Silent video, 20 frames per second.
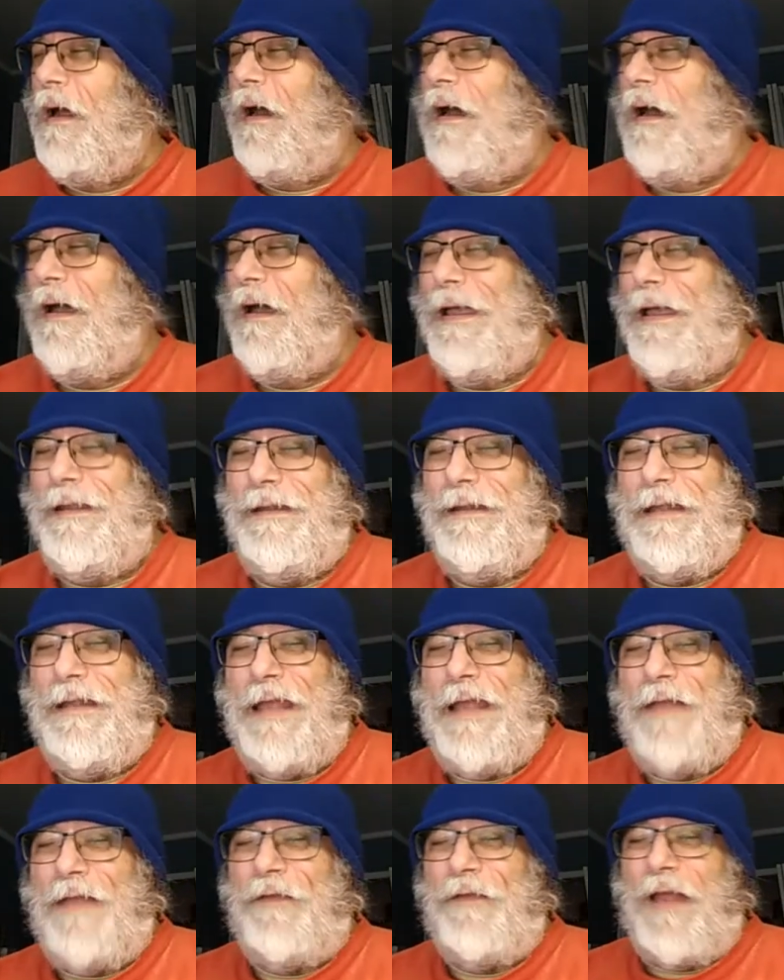Uh, and
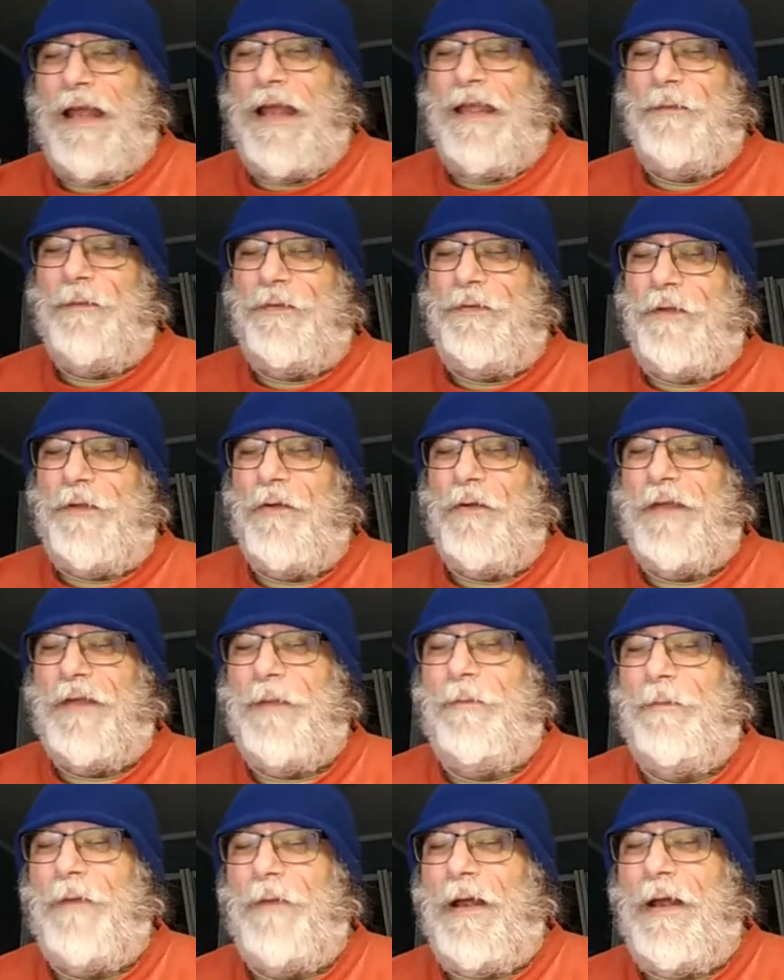yes, I am still
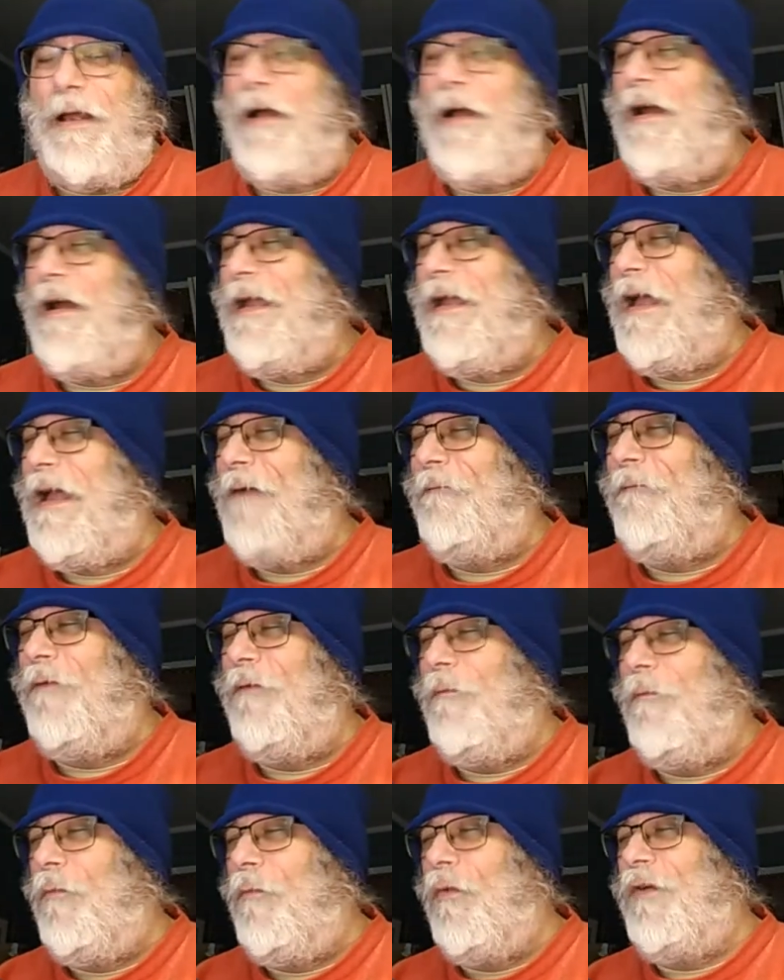keeping my eye out
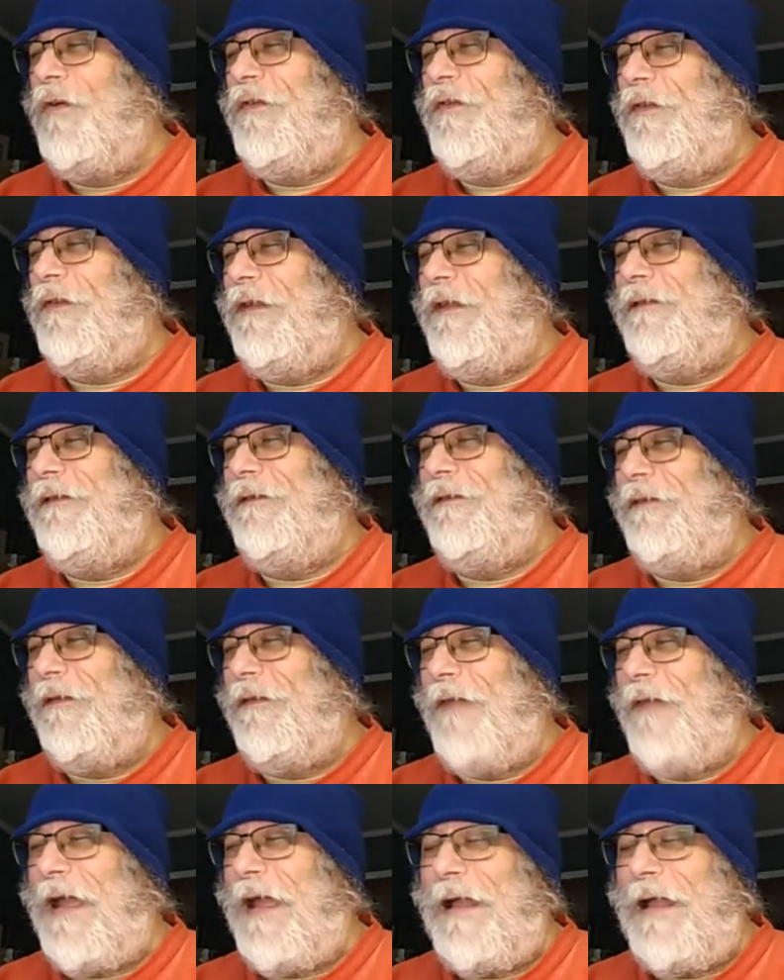for more seasons
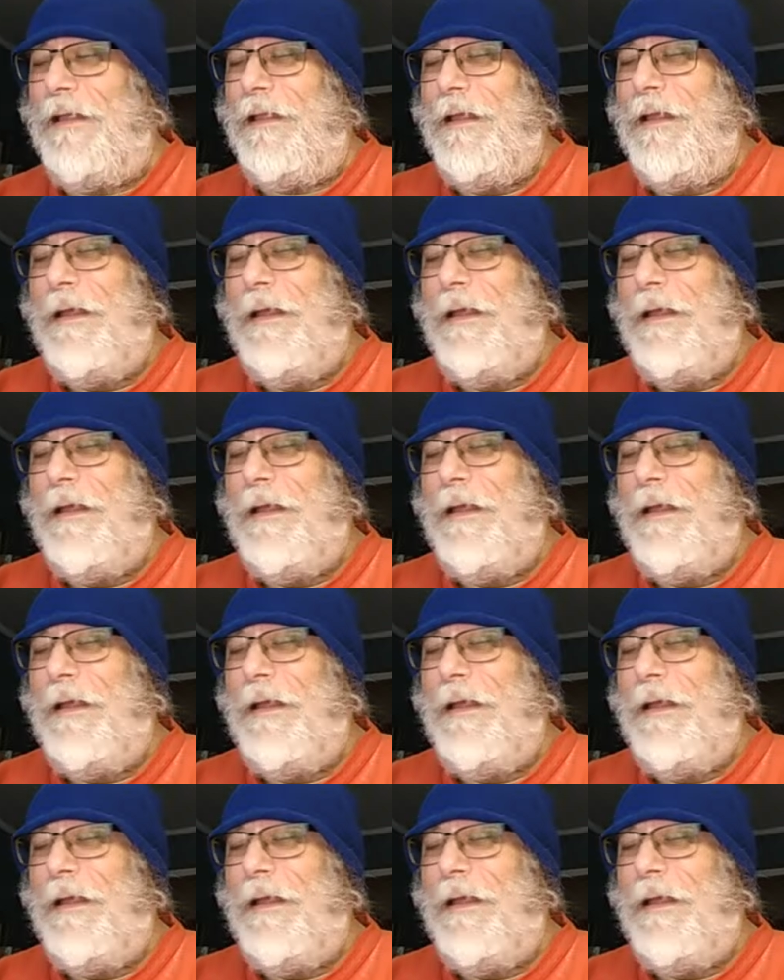of that.